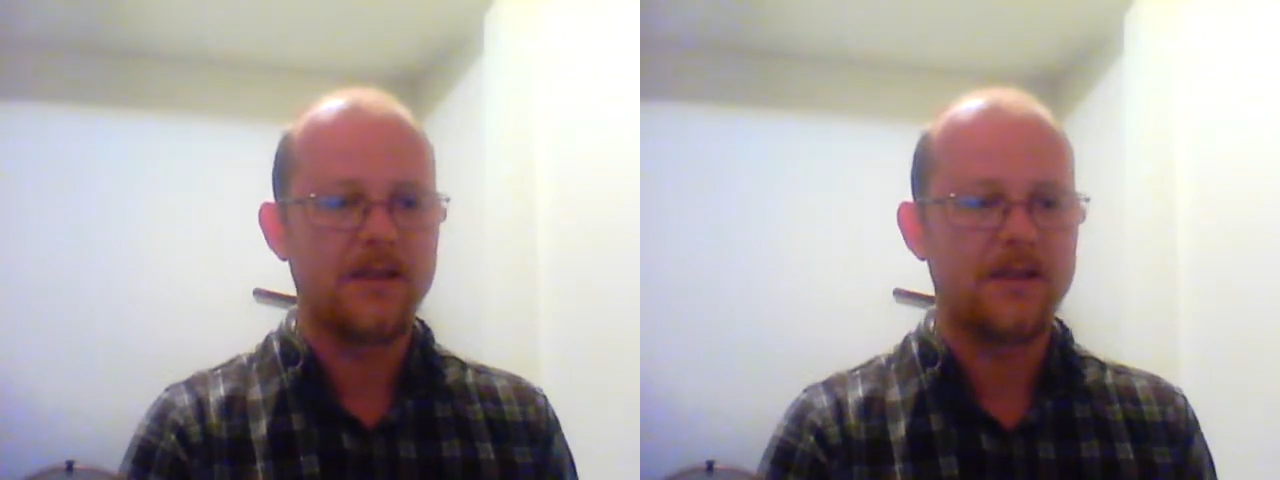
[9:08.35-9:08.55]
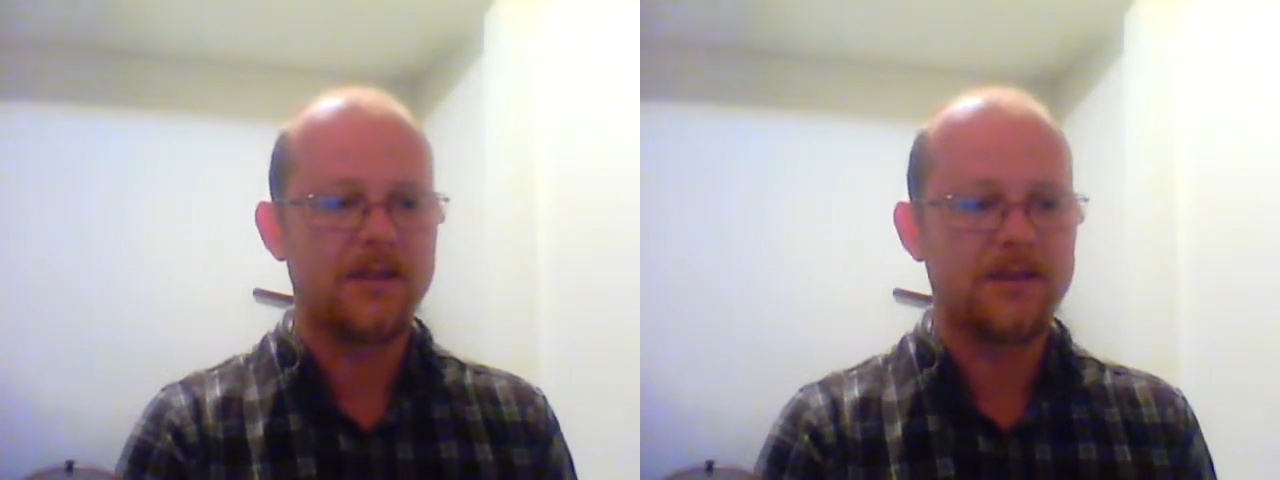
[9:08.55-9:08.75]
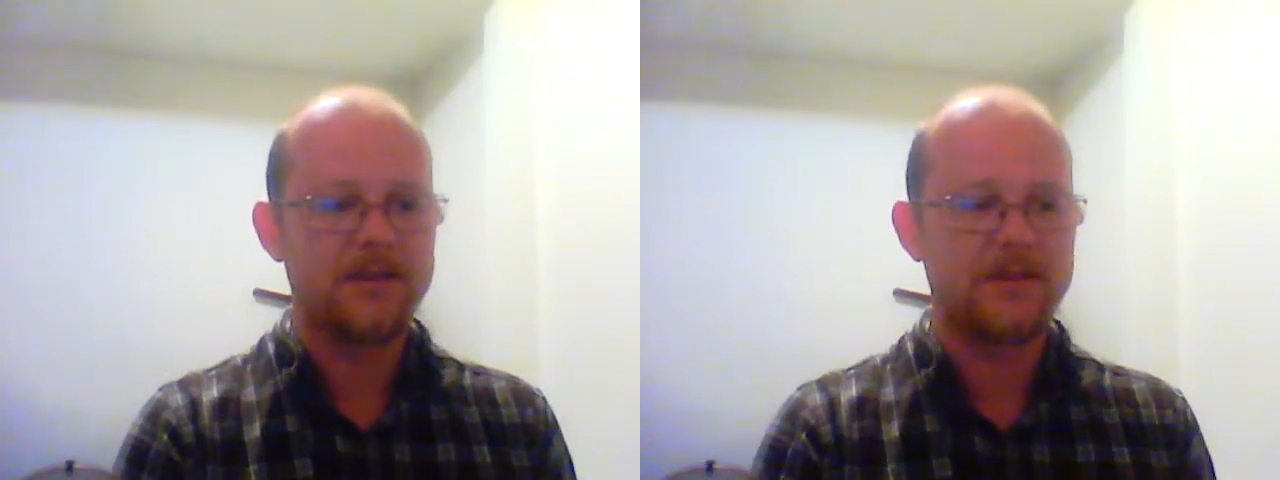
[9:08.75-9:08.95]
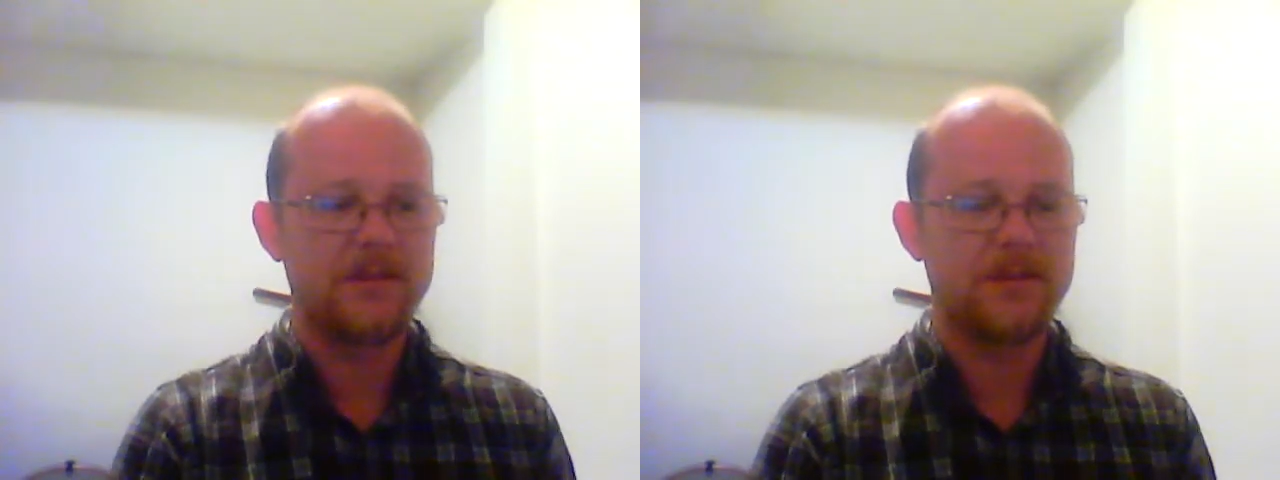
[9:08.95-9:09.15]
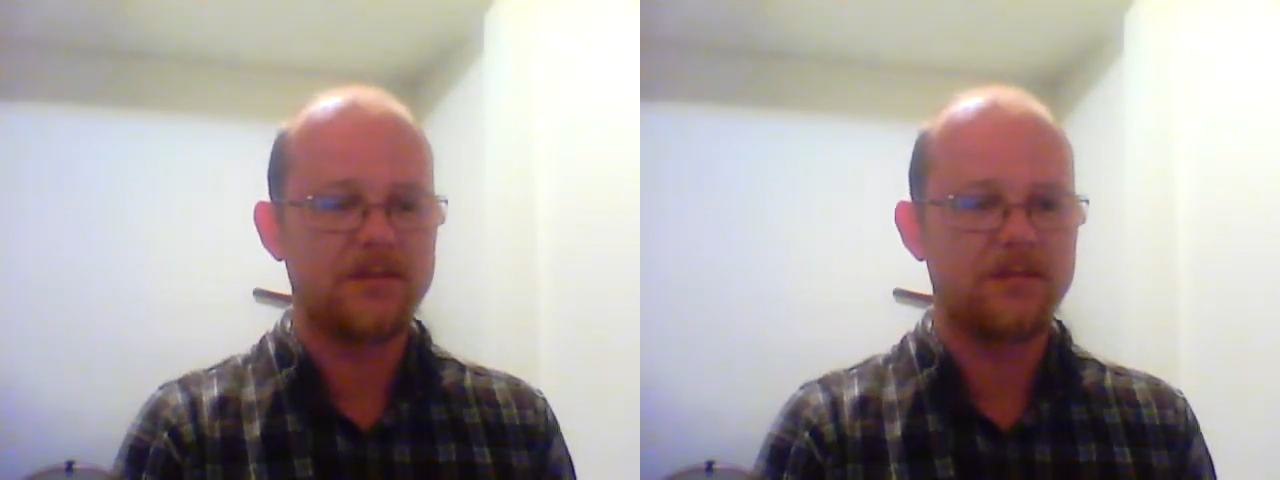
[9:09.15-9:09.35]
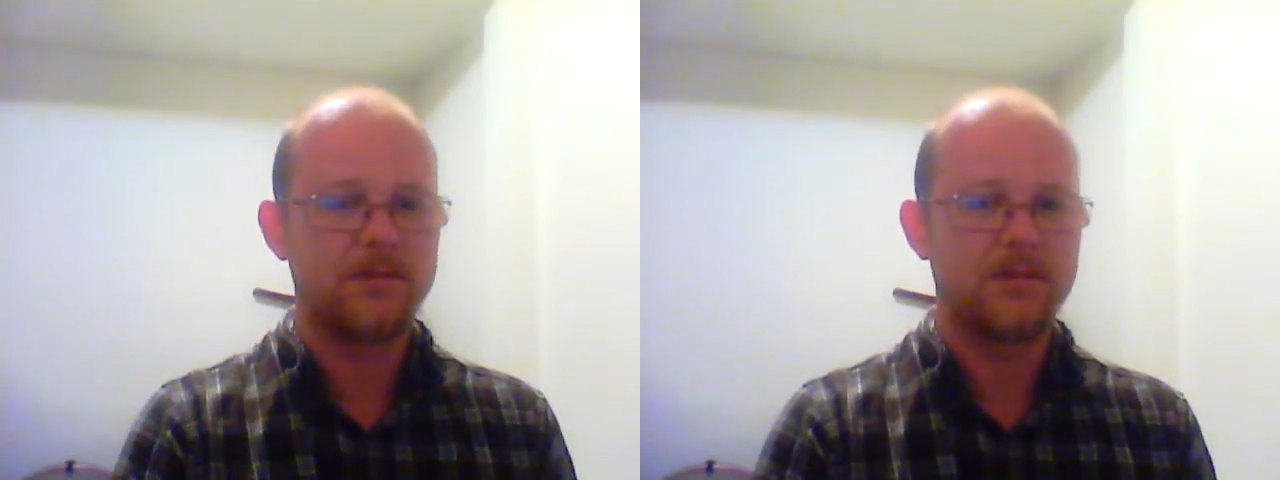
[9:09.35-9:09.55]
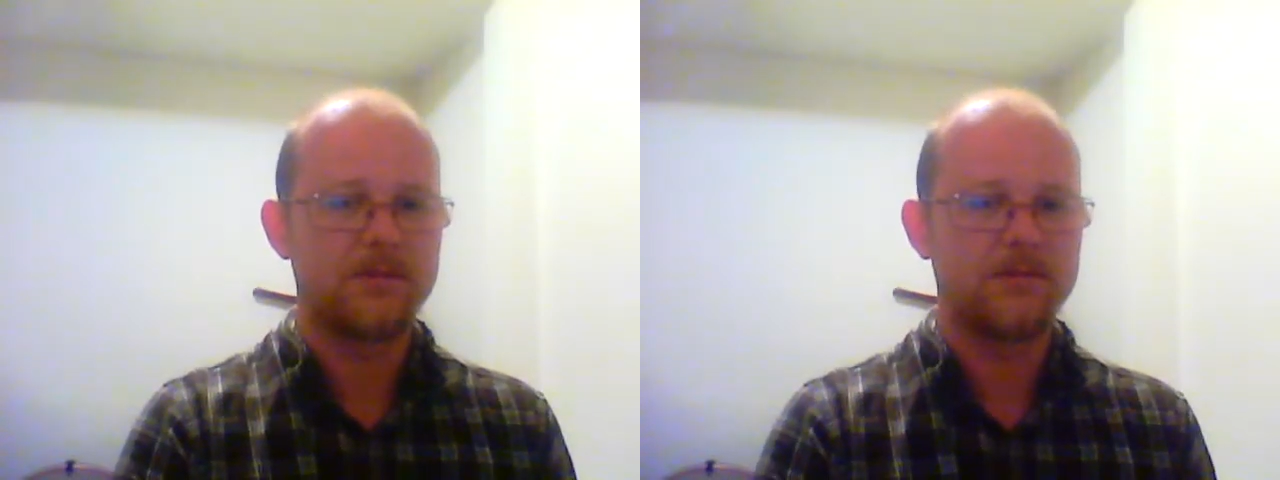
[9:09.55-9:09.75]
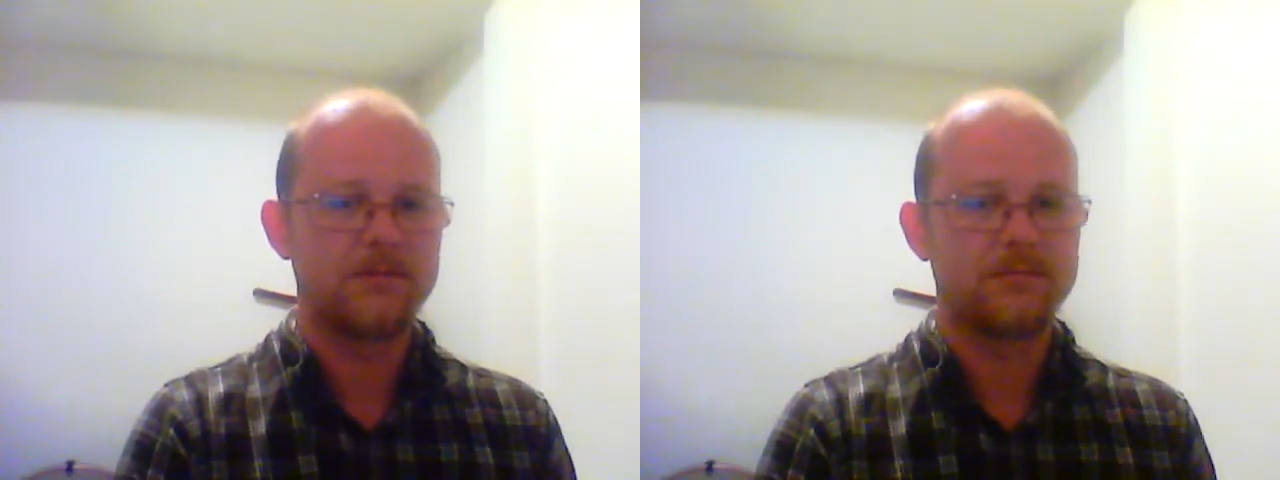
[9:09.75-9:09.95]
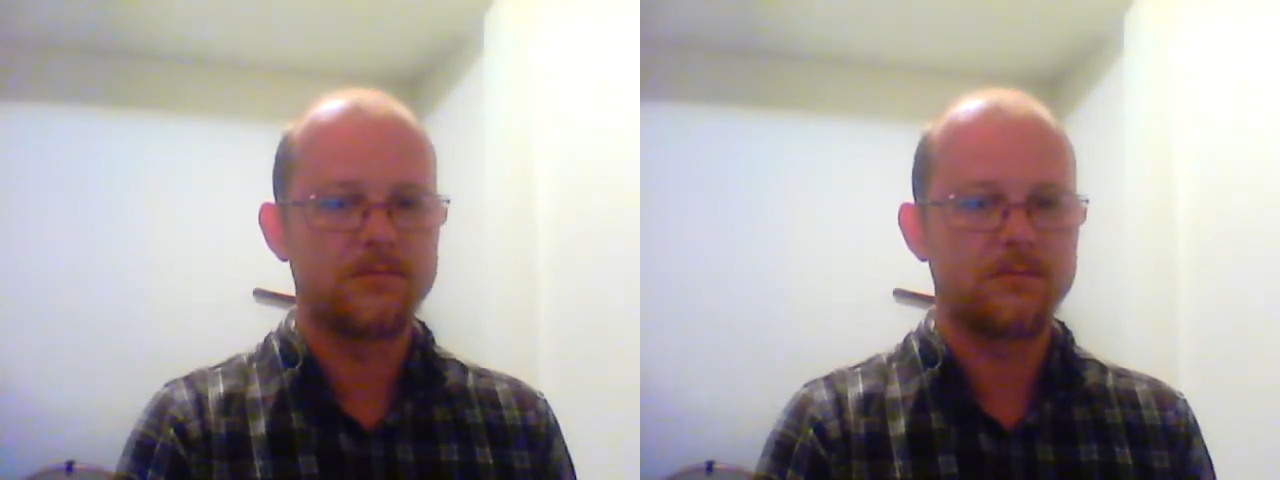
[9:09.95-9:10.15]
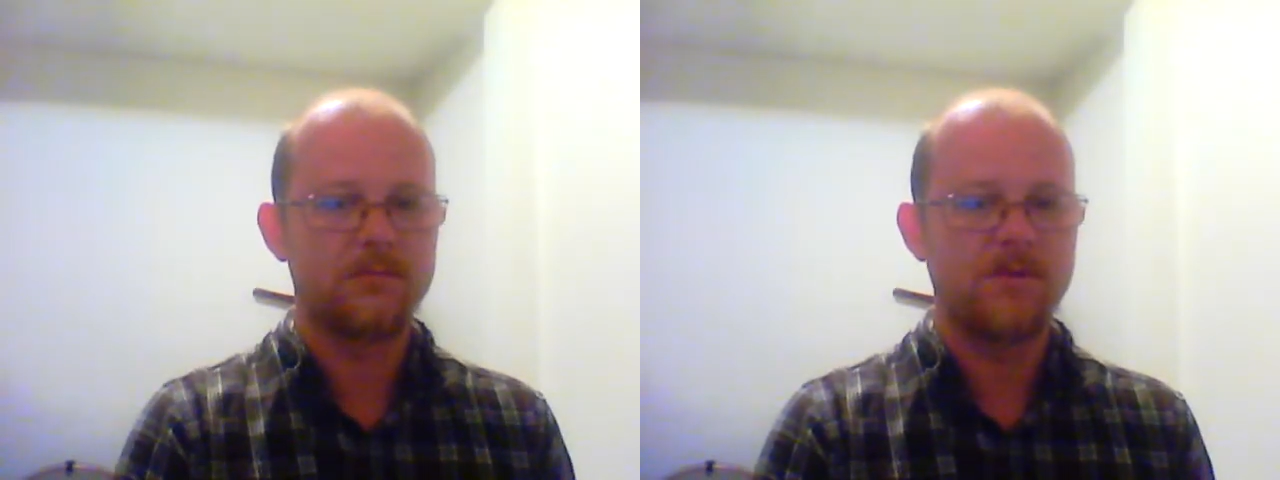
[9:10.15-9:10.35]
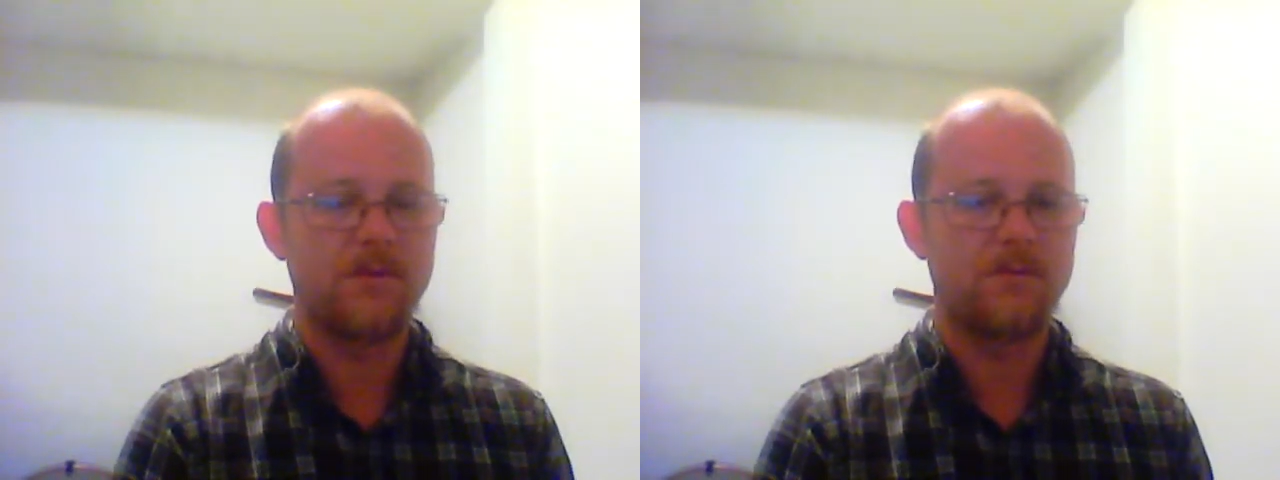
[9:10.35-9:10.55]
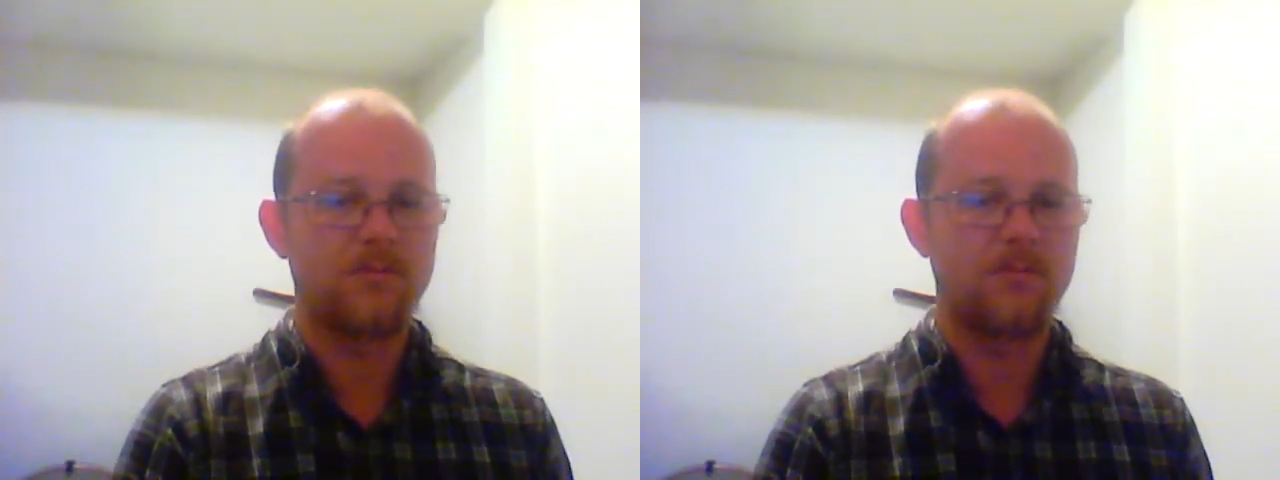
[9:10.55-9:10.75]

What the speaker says: and maybe